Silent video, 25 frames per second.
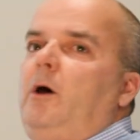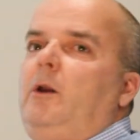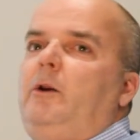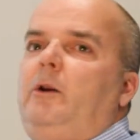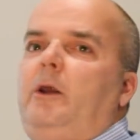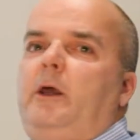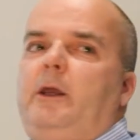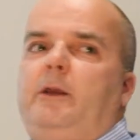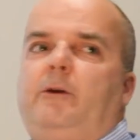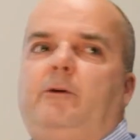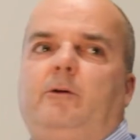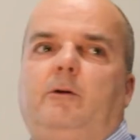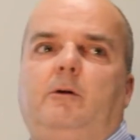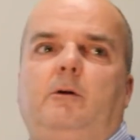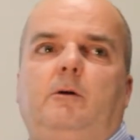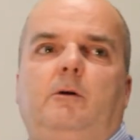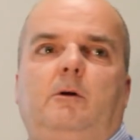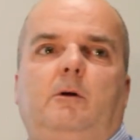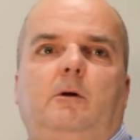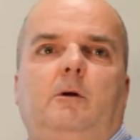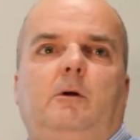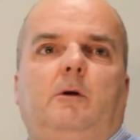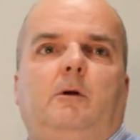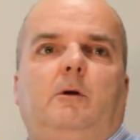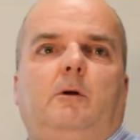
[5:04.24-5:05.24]
night.
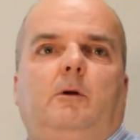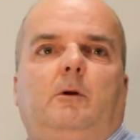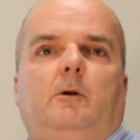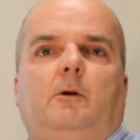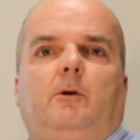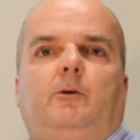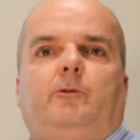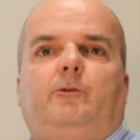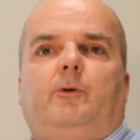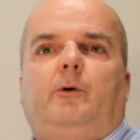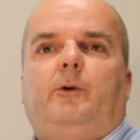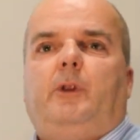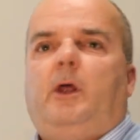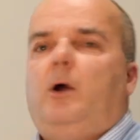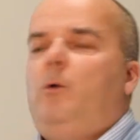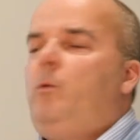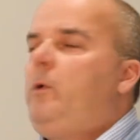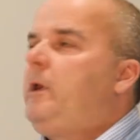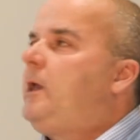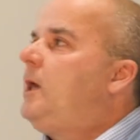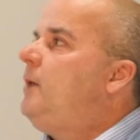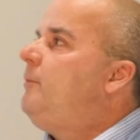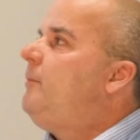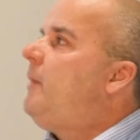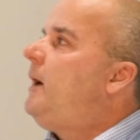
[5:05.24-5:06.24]
So now
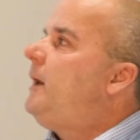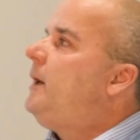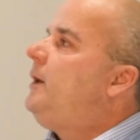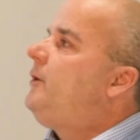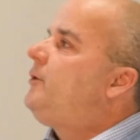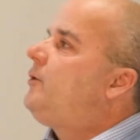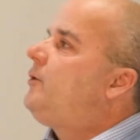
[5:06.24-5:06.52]
we can manage